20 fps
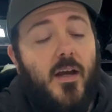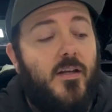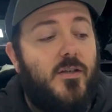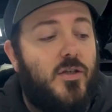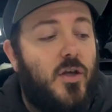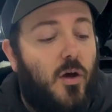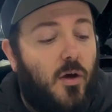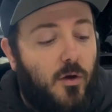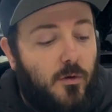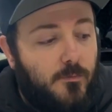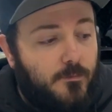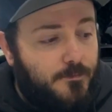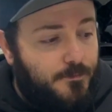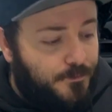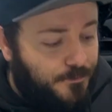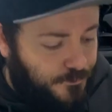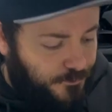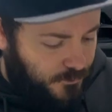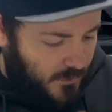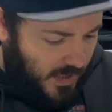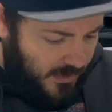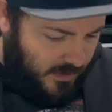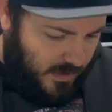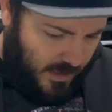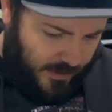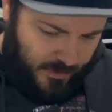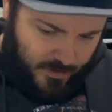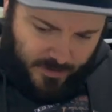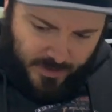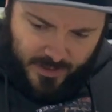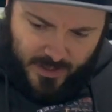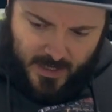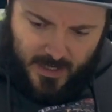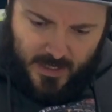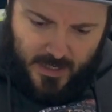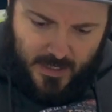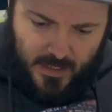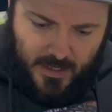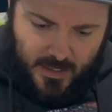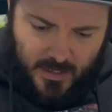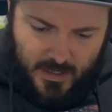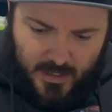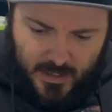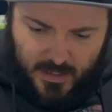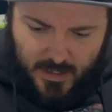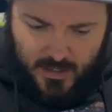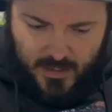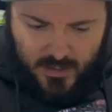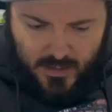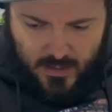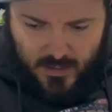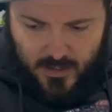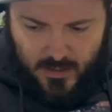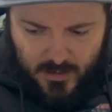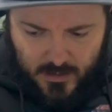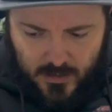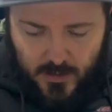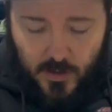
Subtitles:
So the other thing is,